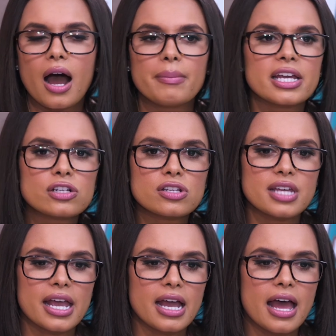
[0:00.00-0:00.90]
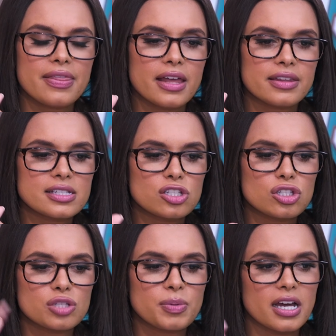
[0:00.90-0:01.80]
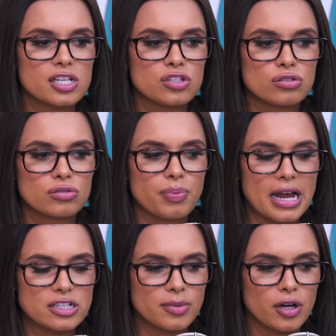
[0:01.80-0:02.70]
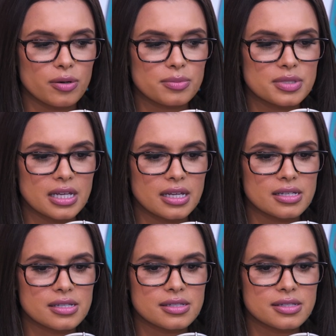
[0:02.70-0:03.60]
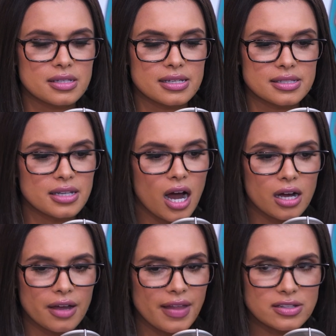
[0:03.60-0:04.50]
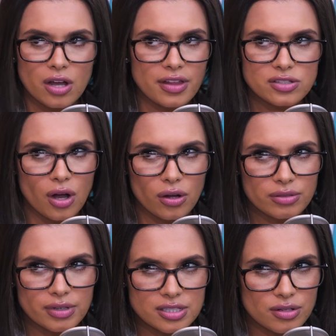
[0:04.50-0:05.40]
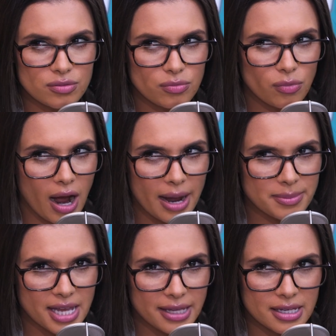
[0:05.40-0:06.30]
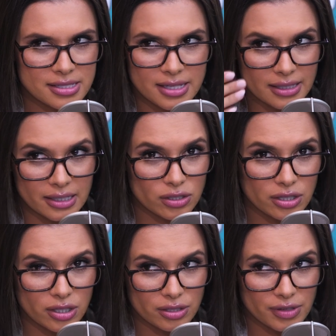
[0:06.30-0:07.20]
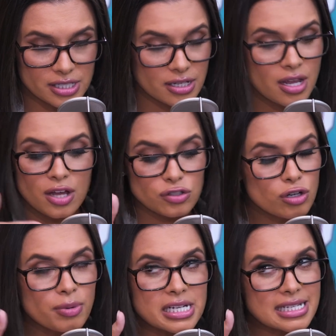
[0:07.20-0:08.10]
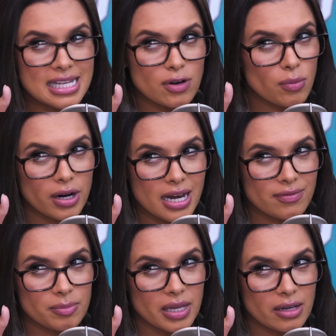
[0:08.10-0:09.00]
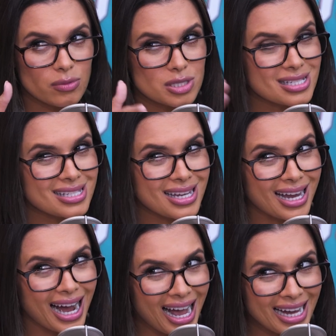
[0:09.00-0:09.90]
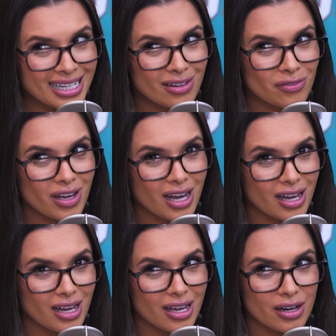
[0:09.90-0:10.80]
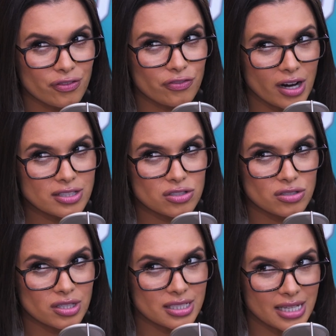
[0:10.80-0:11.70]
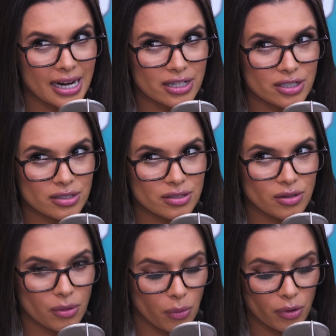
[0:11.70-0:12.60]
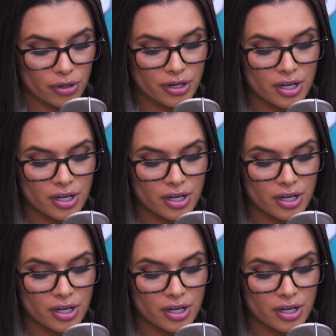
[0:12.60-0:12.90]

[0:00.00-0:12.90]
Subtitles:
Here's the thing, and this is just because Patrick Mahomes is young, and that's the only reason why I'm saying this. Like literally the only reason. Drew Brees has never won an MVP, which is kind of an affront to the entire award.